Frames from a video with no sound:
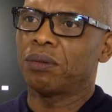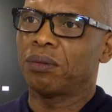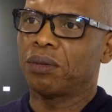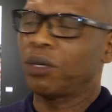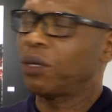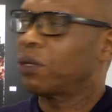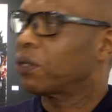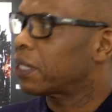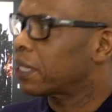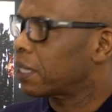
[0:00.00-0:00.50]

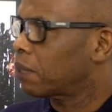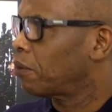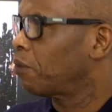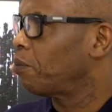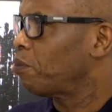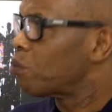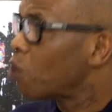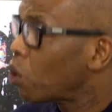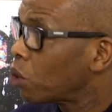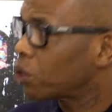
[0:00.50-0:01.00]
You know,
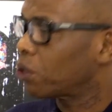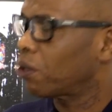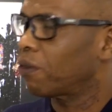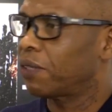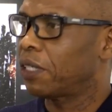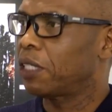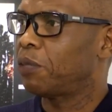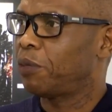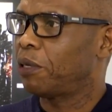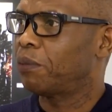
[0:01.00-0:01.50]
most
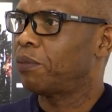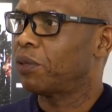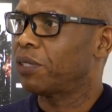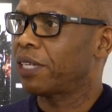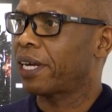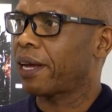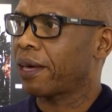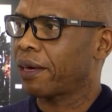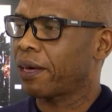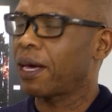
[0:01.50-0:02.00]
of these people
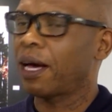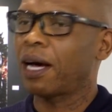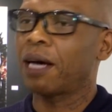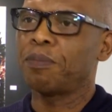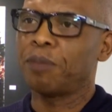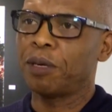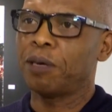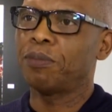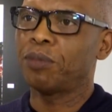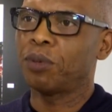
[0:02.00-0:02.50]
that are here are
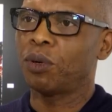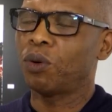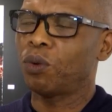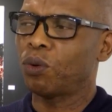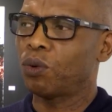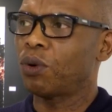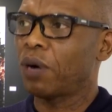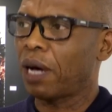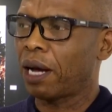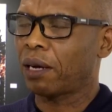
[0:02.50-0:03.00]
people
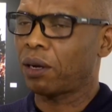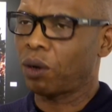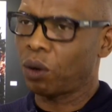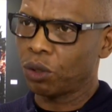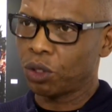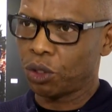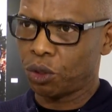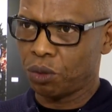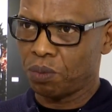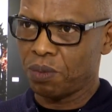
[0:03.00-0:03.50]
who are
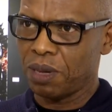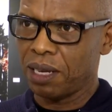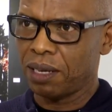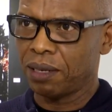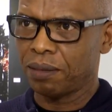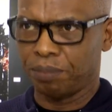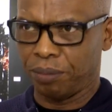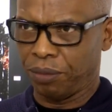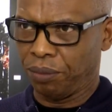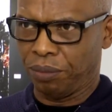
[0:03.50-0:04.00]
close to me,
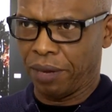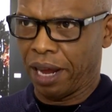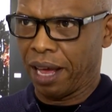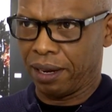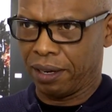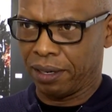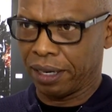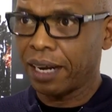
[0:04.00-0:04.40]
like